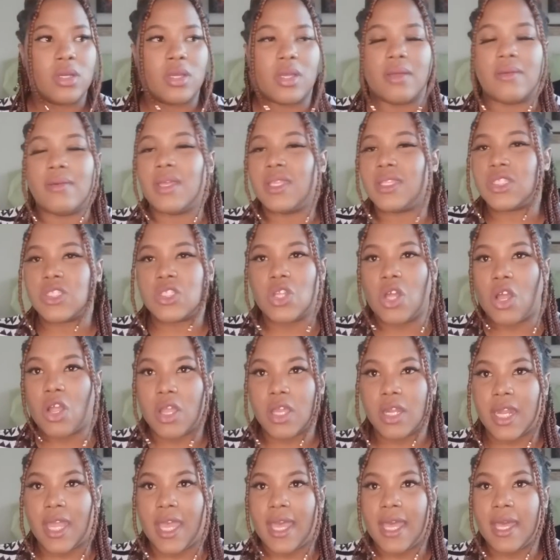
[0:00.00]
It's not going to
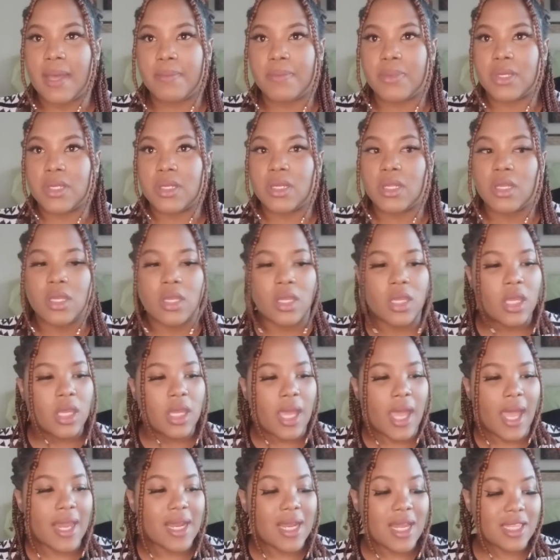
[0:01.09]
happen.
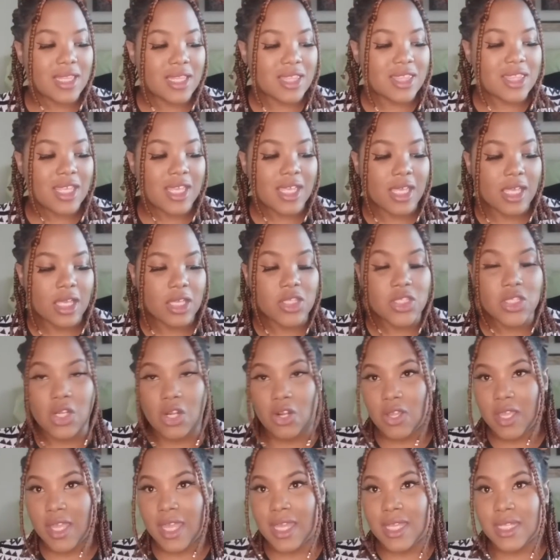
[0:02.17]
Another thing to look
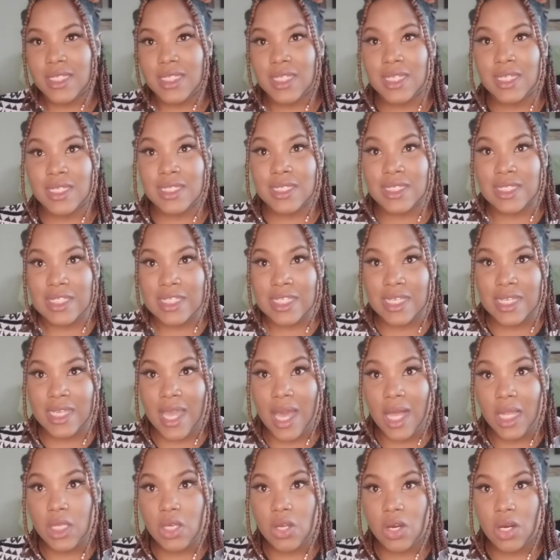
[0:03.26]
at is the
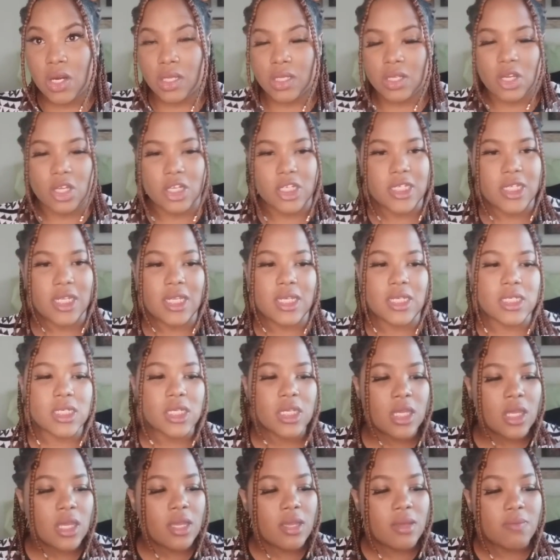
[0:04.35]
alcohol content.
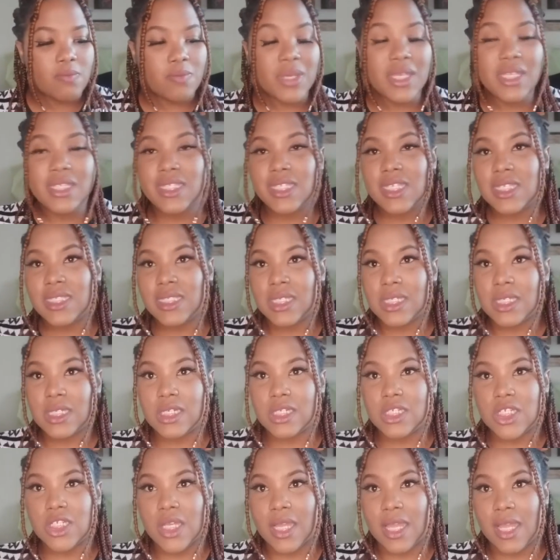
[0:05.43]
BT
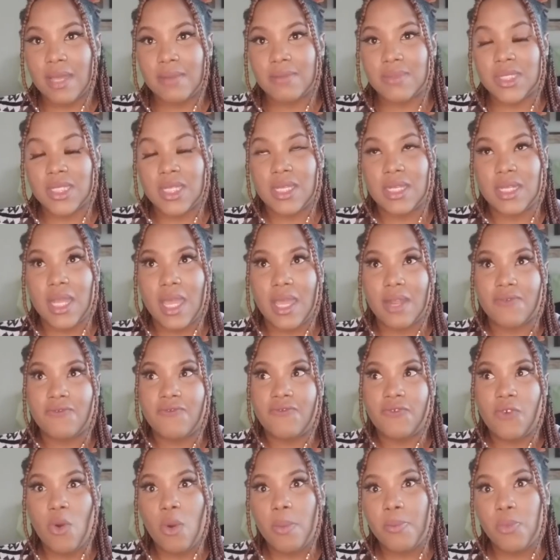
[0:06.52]
Signature comes in at
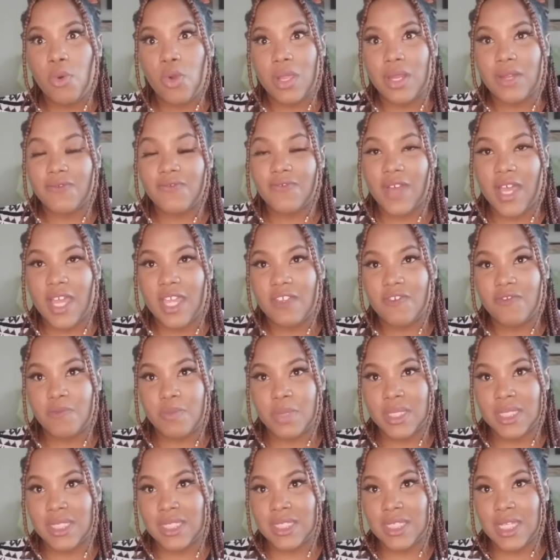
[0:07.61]

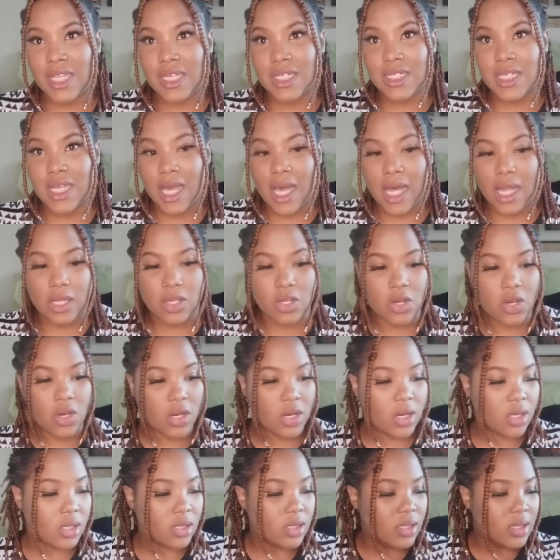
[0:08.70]
4.5%
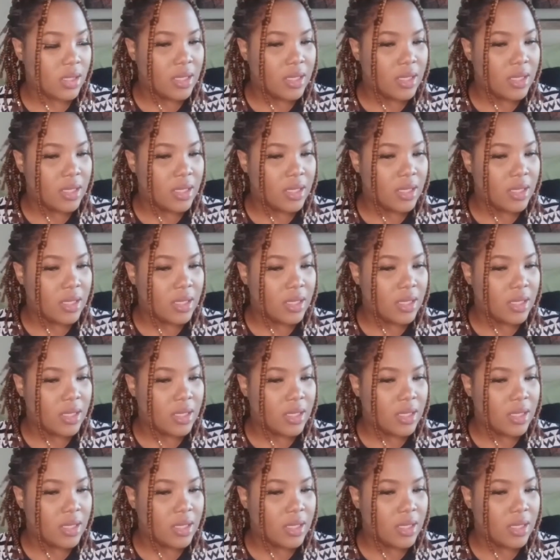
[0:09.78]
alcohol.